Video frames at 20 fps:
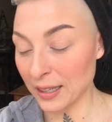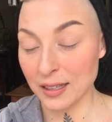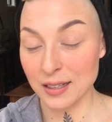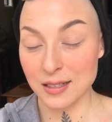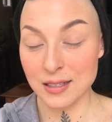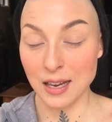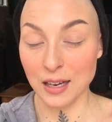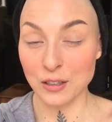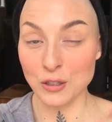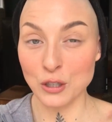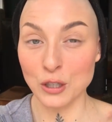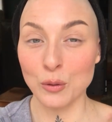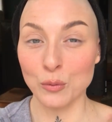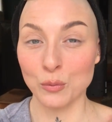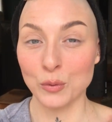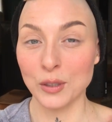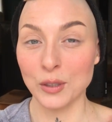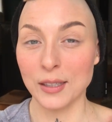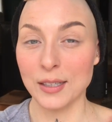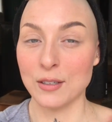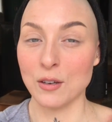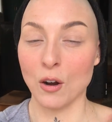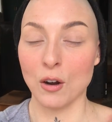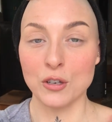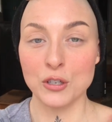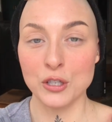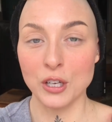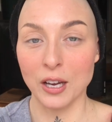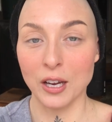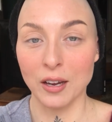it is actually a really dark
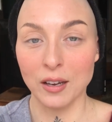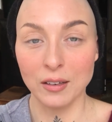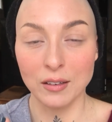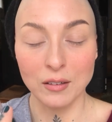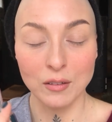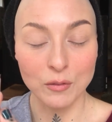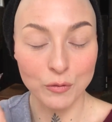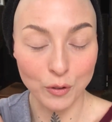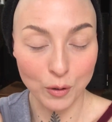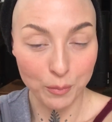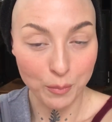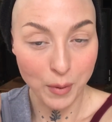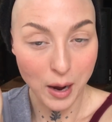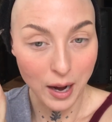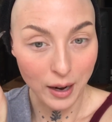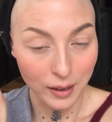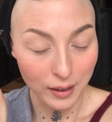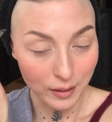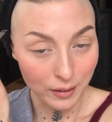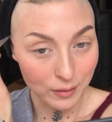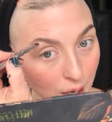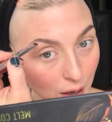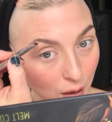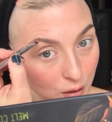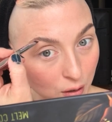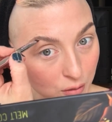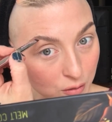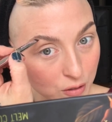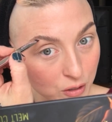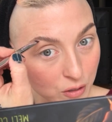shade for my
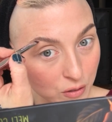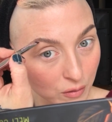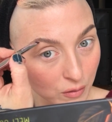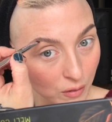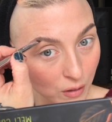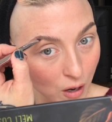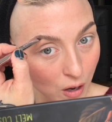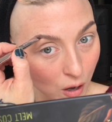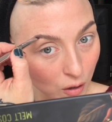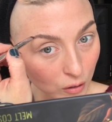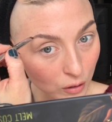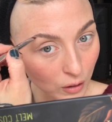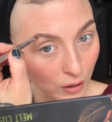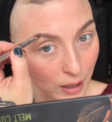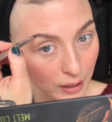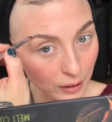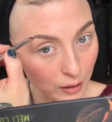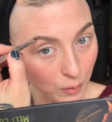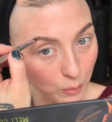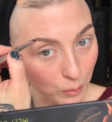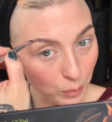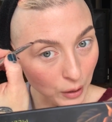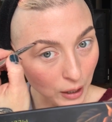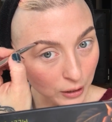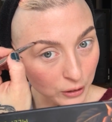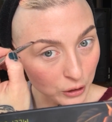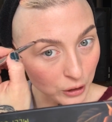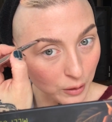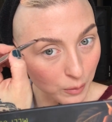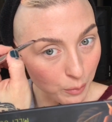hair color and
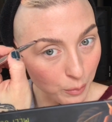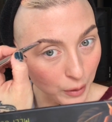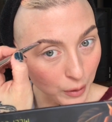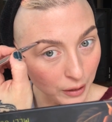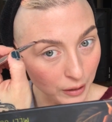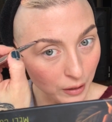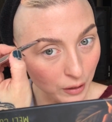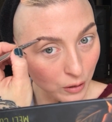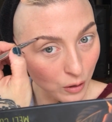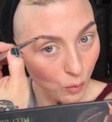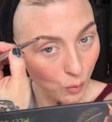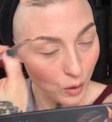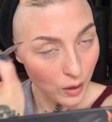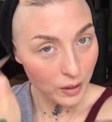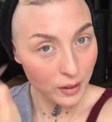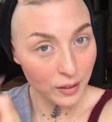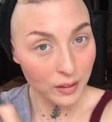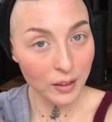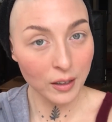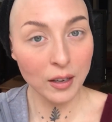complexion, but you know what,